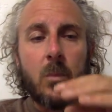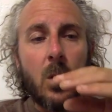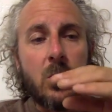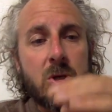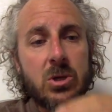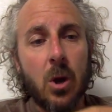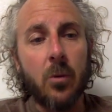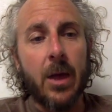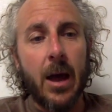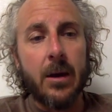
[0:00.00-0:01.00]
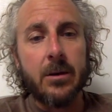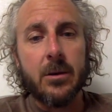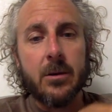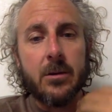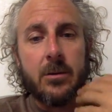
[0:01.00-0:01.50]
So that
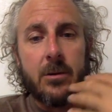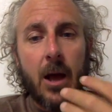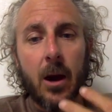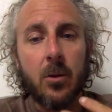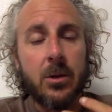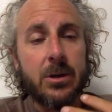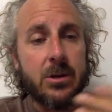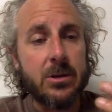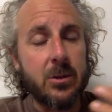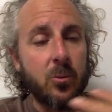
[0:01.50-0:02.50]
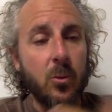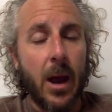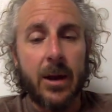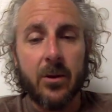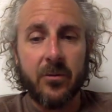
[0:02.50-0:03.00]
not only does the
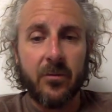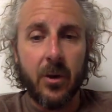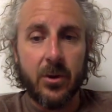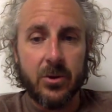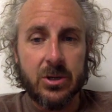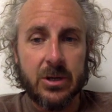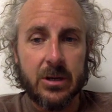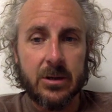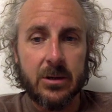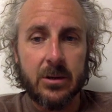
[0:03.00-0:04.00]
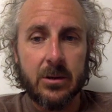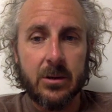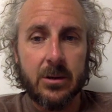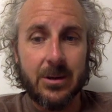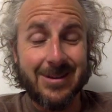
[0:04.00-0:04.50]
writer understand it,
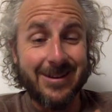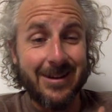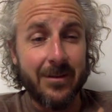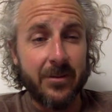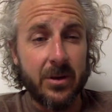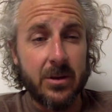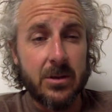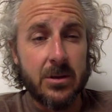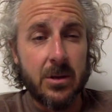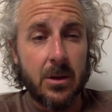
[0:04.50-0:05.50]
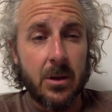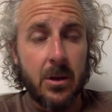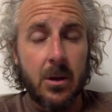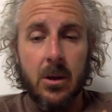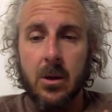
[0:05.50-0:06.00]
the significance
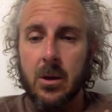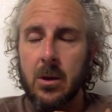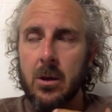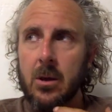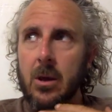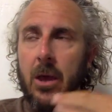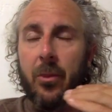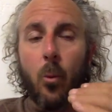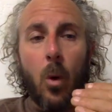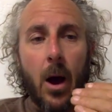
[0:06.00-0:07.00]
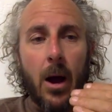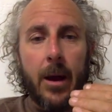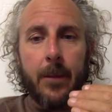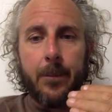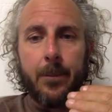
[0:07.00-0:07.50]
and the
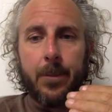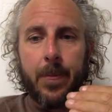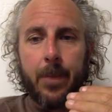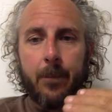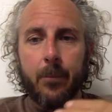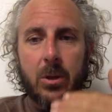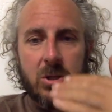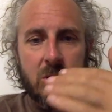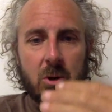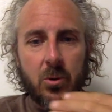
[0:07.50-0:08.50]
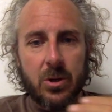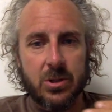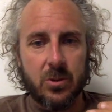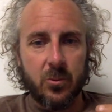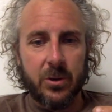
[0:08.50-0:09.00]
why, but so
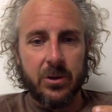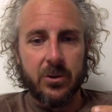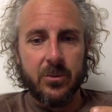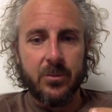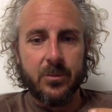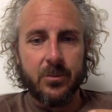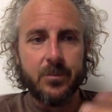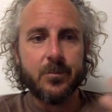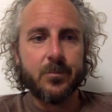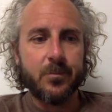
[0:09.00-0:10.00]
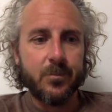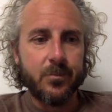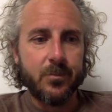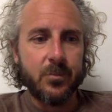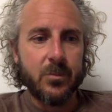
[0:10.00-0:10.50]
does the reader.
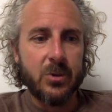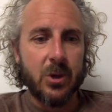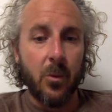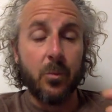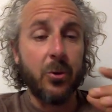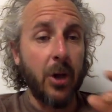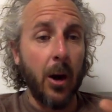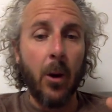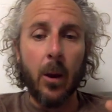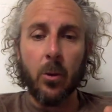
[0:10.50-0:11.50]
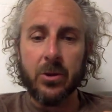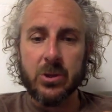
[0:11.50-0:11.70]
So you got to write one this